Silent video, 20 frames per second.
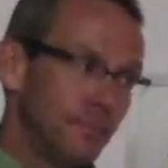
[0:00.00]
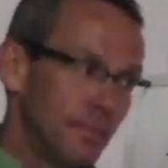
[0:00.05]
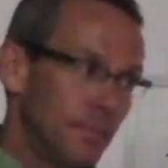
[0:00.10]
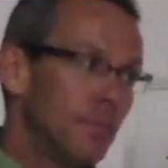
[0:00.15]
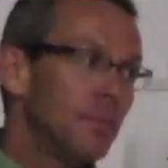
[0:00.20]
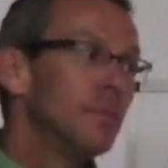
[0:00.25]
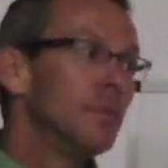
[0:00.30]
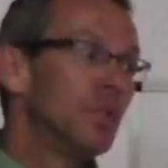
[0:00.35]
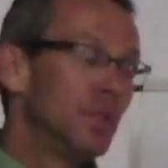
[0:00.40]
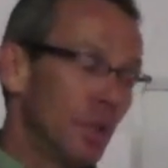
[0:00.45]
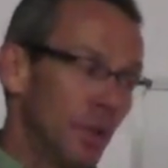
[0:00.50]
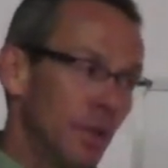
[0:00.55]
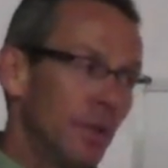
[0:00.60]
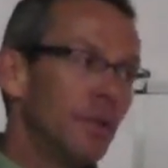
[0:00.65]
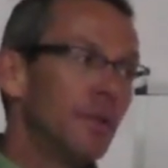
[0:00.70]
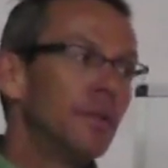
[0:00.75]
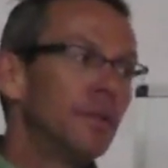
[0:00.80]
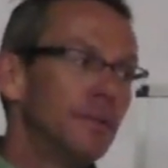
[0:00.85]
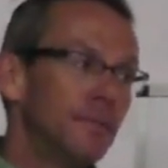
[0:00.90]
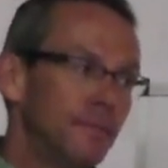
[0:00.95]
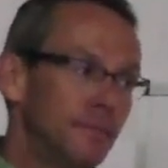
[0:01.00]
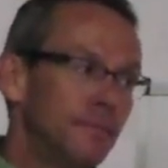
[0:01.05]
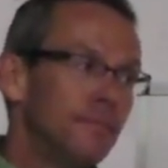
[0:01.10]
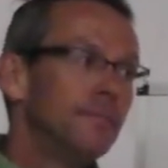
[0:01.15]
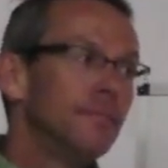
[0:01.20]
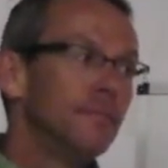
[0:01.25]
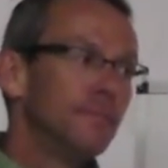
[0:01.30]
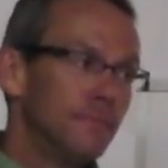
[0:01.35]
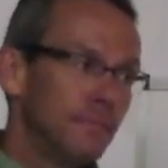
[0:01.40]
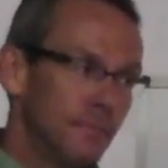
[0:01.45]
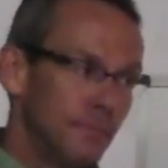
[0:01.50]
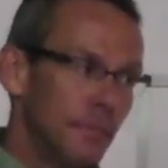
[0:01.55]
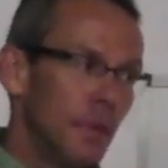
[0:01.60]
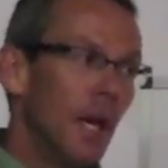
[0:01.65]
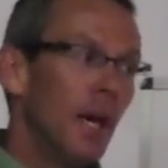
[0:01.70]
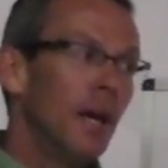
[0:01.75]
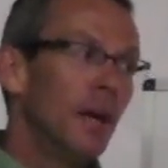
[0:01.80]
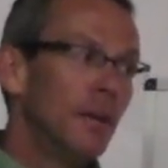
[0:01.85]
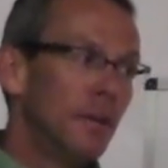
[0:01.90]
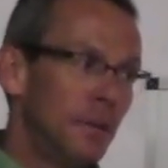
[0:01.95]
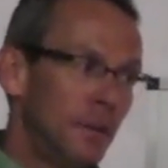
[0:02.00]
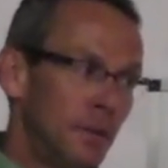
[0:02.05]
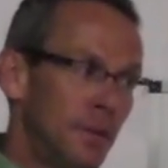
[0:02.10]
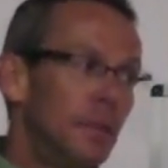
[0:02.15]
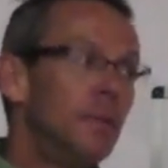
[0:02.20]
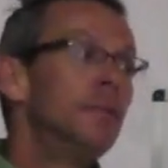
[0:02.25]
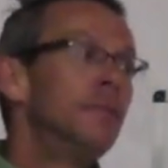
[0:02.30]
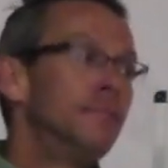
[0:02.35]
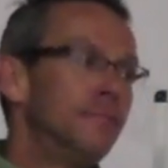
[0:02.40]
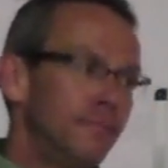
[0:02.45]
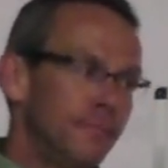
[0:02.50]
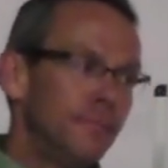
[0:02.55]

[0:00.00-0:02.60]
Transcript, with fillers: for that. Sure. Just, yeah. just that one.